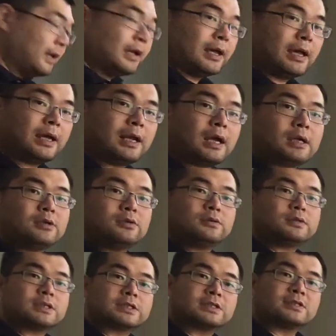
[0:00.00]
And I use
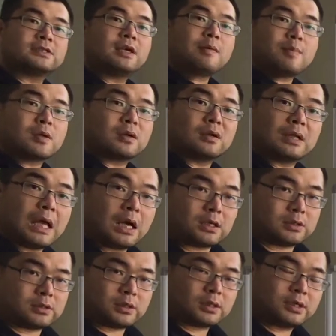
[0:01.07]
a similar
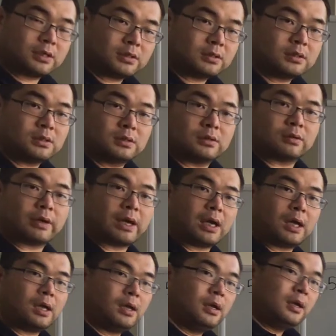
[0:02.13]
logic.
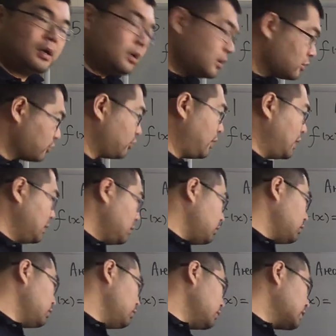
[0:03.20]
Okay. Trying to
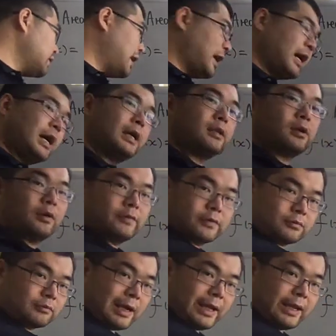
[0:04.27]
use the height of the
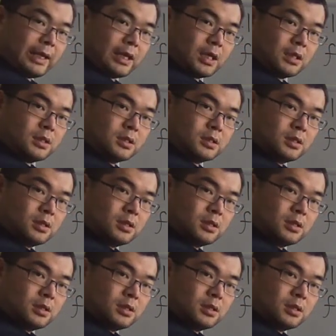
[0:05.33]
right end